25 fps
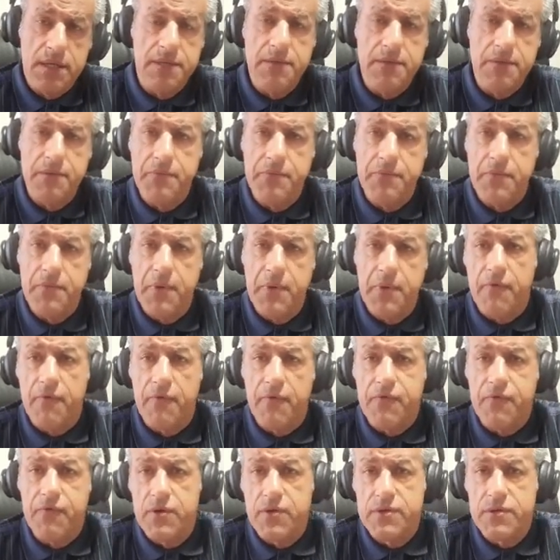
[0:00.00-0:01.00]
Of course,
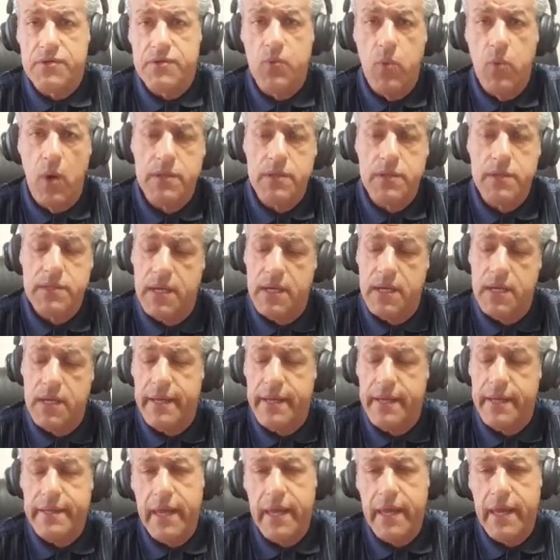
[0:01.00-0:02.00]
water and
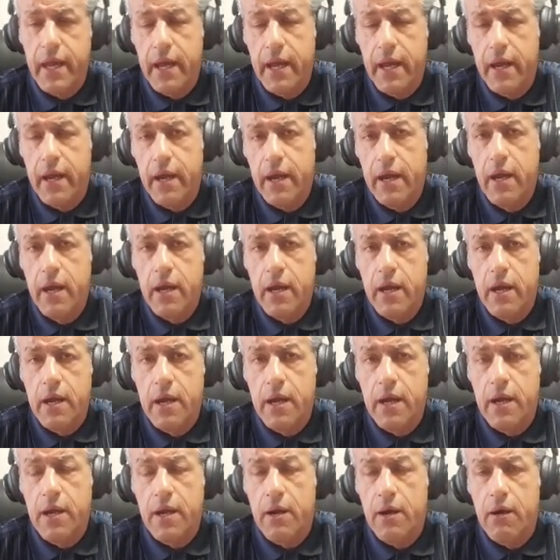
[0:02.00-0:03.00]
air
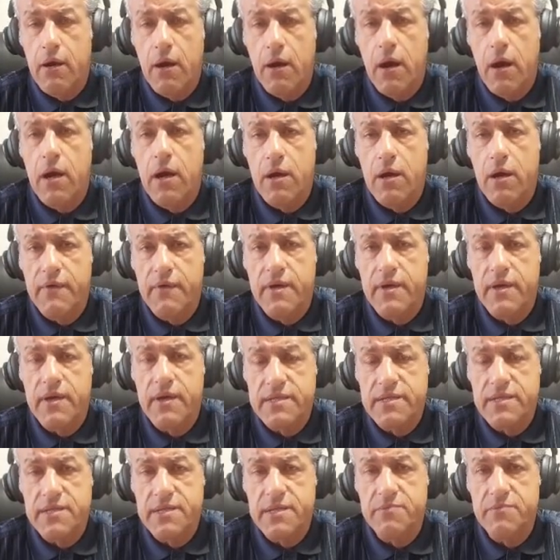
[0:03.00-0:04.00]
are very
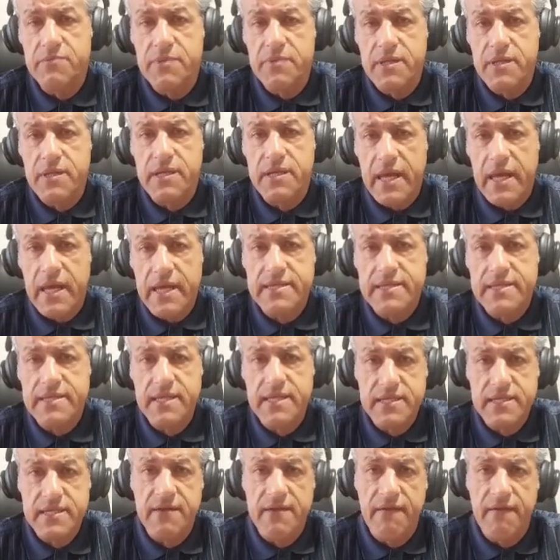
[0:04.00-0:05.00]
simple cases,
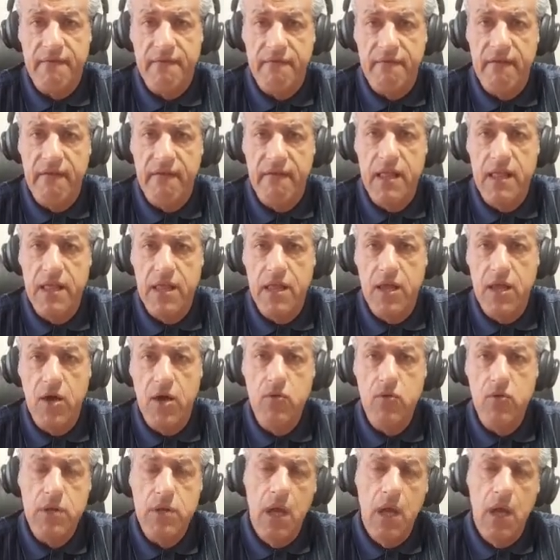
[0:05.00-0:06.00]
well known.
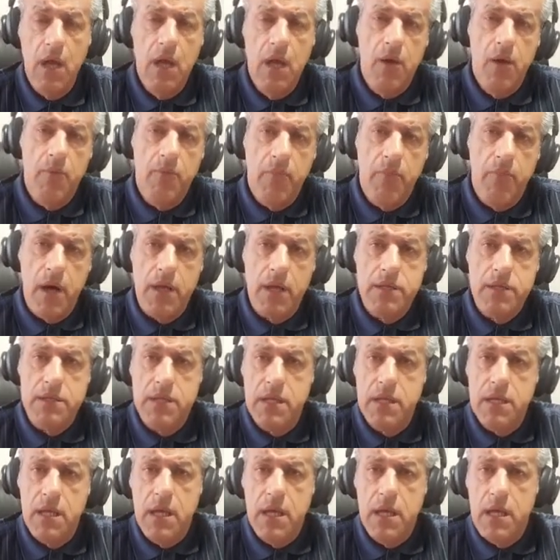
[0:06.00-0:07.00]
But
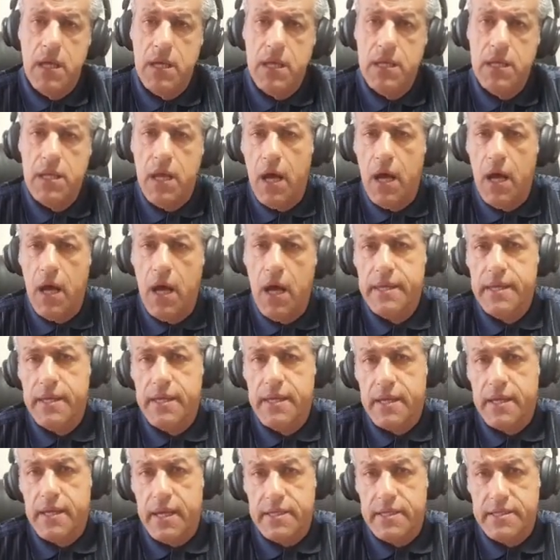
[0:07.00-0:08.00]
in other
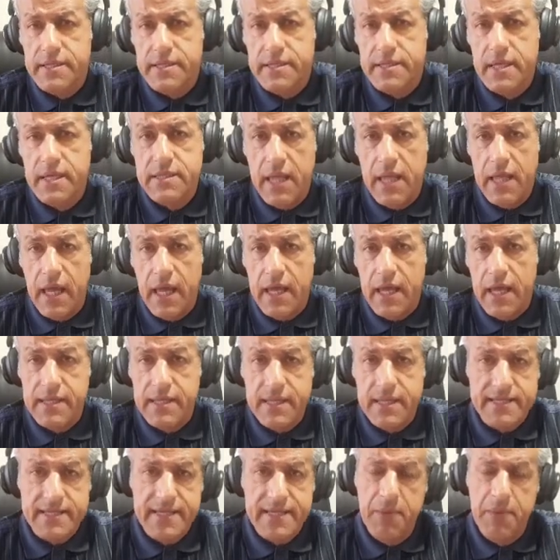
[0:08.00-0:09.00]
cases, like the
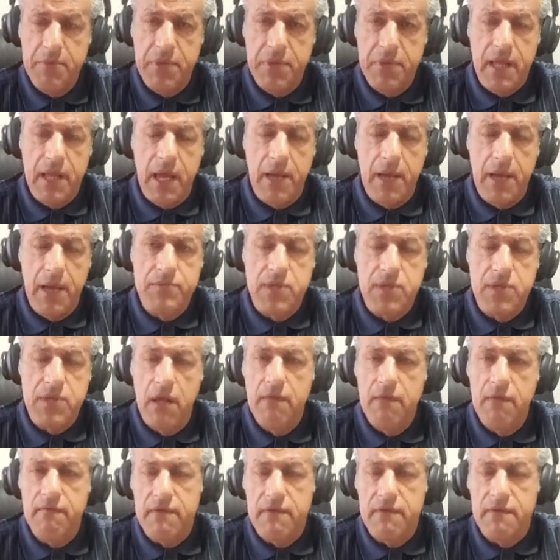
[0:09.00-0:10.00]
example I'm solving
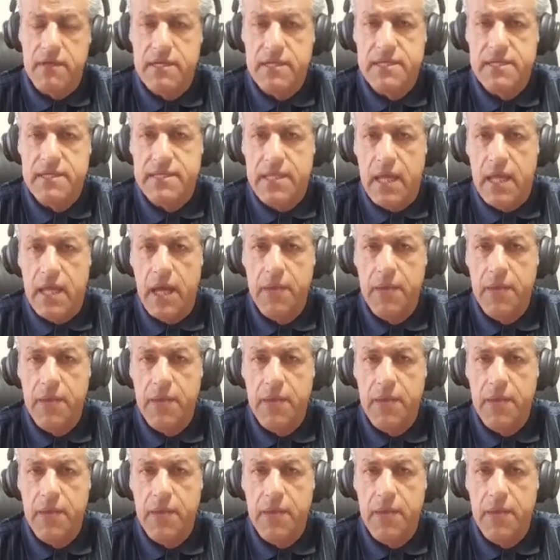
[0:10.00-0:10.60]
this time,